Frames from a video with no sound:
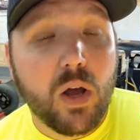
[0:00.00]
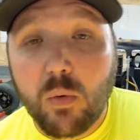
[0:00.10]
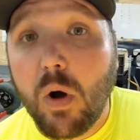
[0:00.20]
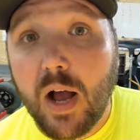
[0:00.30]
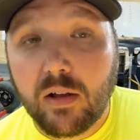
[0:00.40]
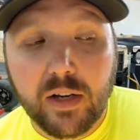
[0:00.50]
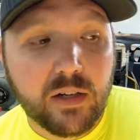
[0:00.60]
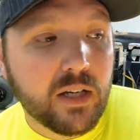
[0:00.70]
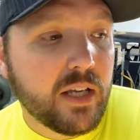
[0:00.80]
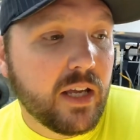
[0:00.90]
a while
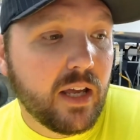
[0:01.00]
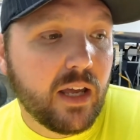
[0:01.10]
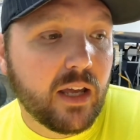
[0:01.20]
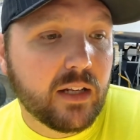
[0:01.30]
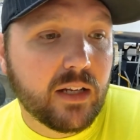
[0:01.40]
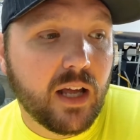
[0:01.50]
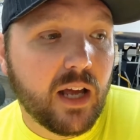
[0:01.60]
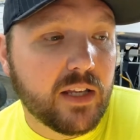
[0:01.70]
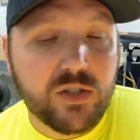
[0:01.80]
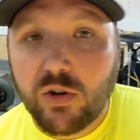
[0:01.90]
here,
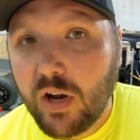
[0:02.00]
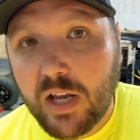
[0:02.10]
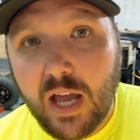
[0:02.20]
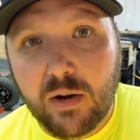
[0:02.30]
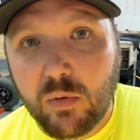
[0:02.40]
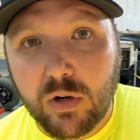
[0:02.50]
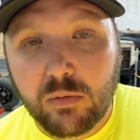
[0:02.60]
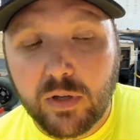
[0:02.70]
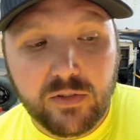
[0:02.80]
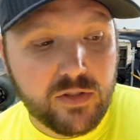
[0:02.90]
and he's a great guy to work
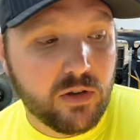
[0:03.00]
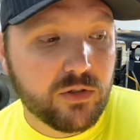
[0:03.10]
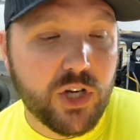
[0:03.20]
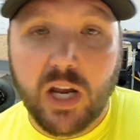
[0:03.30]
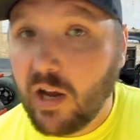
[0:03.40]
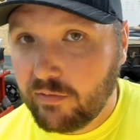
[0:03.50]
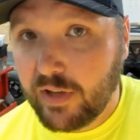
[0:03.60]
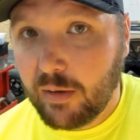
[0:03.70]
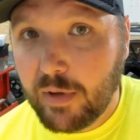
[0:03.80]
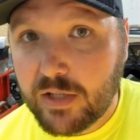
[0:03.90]
with. So check out
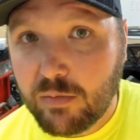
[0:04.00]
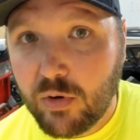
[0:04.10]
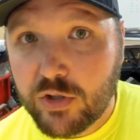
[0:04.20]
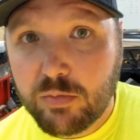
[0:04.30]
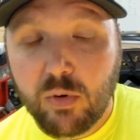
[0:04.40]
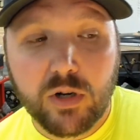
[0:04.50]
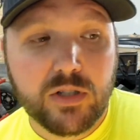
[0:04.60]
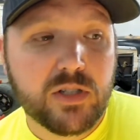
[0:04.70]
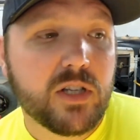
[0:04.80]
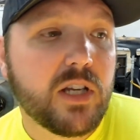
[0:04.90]
VMS
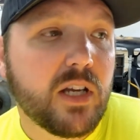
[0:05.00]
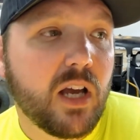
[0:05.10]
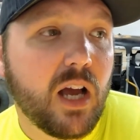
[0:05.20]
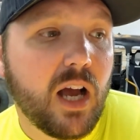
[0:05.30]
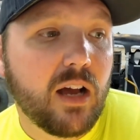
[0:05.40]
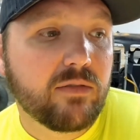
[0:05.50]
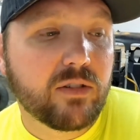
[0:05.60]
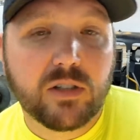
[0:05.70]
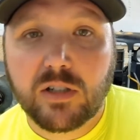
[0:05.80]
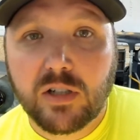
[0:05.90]
Motorsports
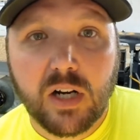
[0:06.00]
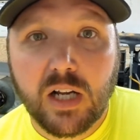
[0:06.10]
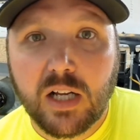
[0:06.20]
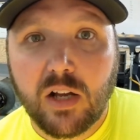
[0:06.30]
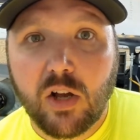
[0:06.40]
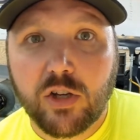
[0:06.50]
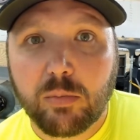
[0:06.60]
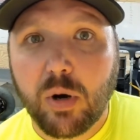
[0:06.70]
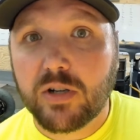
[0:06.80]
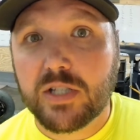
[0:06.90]
for all your
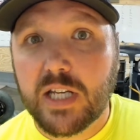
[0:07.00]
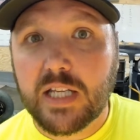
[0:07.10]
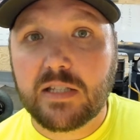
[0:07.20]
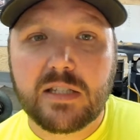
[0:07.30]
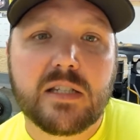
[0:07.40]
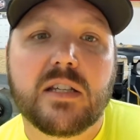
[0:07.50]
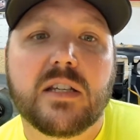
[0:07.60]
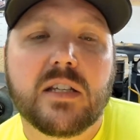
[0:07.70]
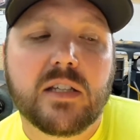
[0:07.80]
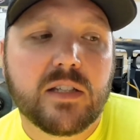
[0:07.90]
parts needs.
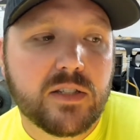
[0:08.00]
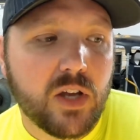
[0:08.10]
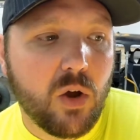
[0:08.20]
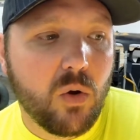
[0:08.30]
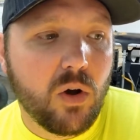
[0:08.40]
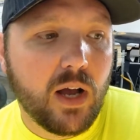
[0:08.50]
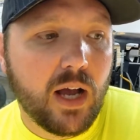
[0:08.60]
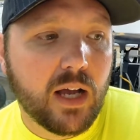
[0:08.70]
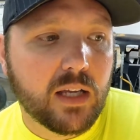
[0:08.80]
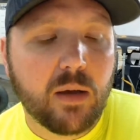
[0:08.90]

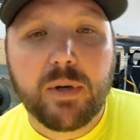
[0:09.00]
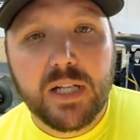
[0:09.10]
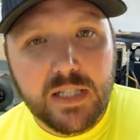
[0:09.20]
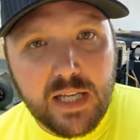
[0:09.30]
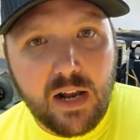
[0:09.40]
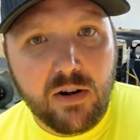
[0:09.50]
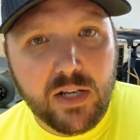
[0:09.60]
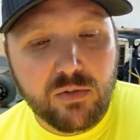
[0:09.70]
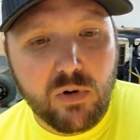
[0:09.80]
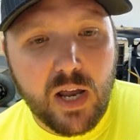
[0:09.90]
So coming into
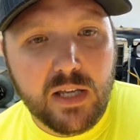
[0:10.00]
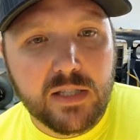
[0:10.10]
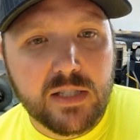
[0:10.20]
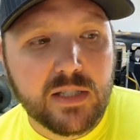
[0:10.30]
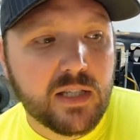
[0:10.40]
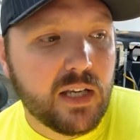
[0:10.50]
Saturday's race,